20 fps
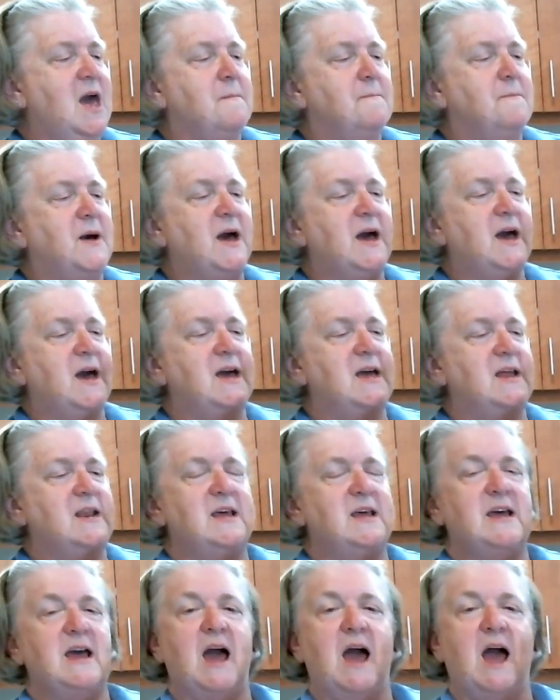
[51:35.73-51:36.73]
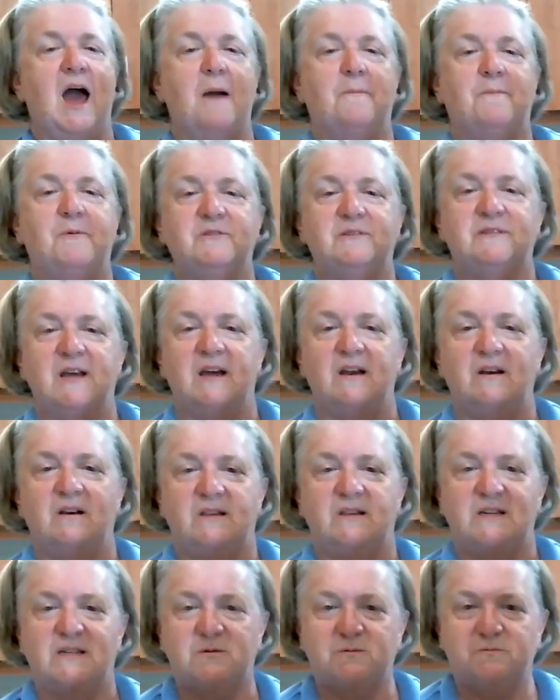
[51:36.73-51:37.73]
But apple cider,
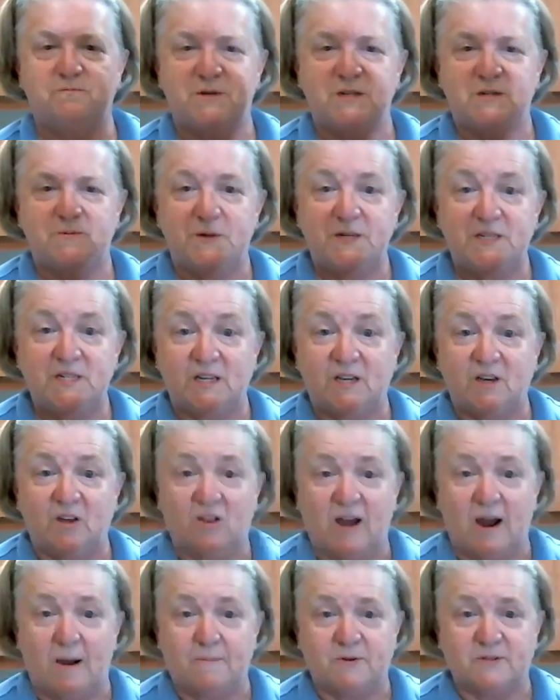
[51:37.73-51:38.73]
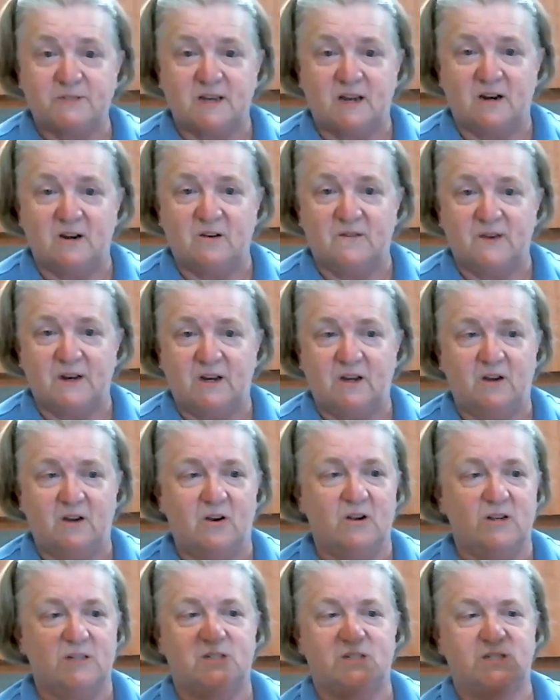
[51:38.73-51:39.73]
this particular apple cider
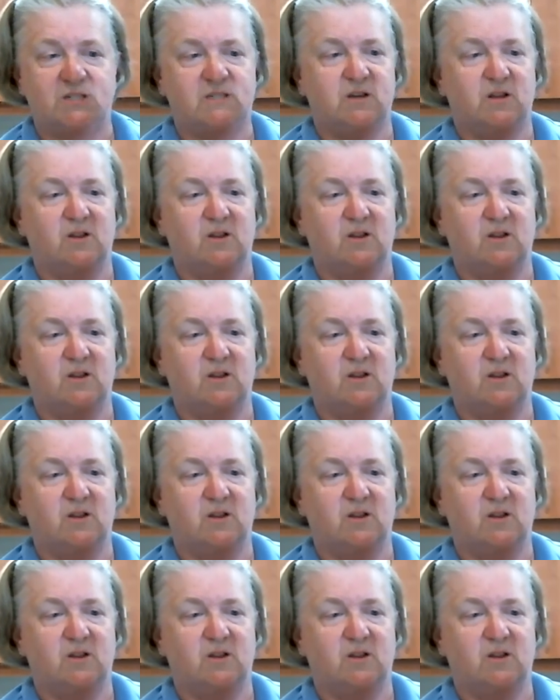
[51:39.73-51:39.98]
vinegar is just a